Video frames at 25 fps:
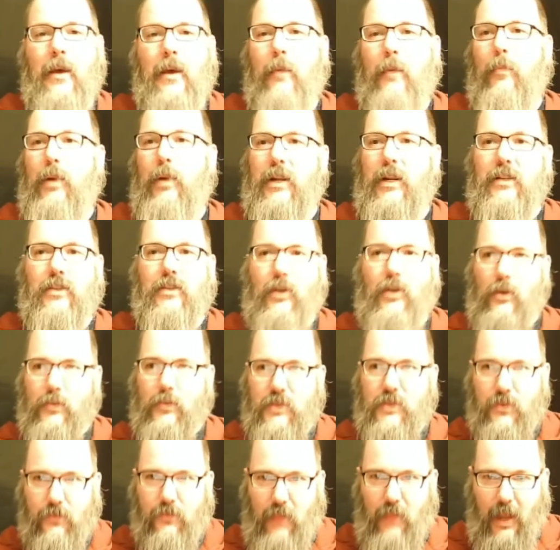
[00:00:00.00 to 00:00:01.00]
But in
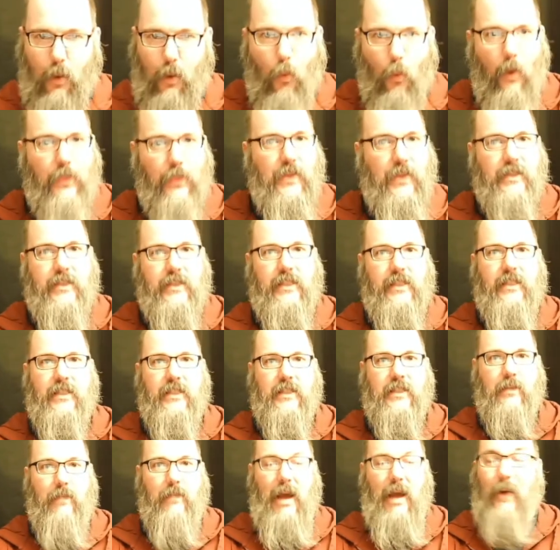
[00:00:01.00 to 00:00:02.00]
terms of what the scene is
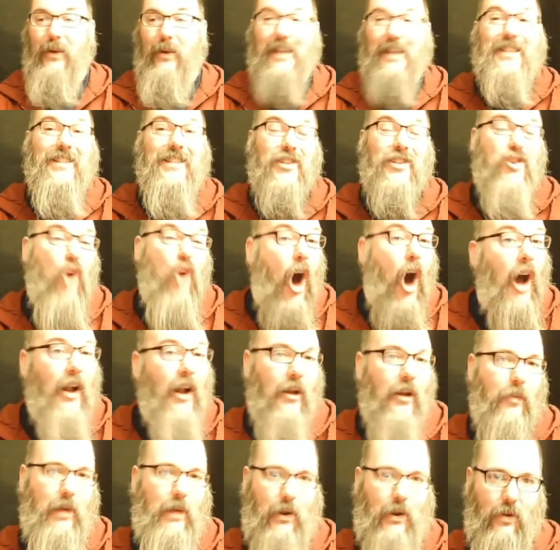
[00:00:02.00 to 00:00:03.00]
about, it's not
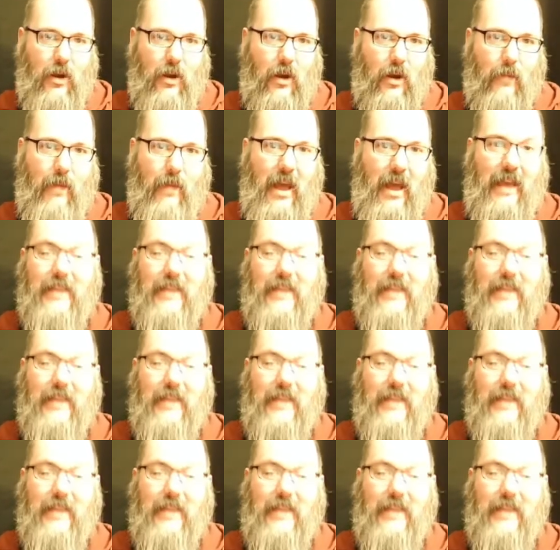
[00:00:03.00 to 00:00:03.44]
about combat.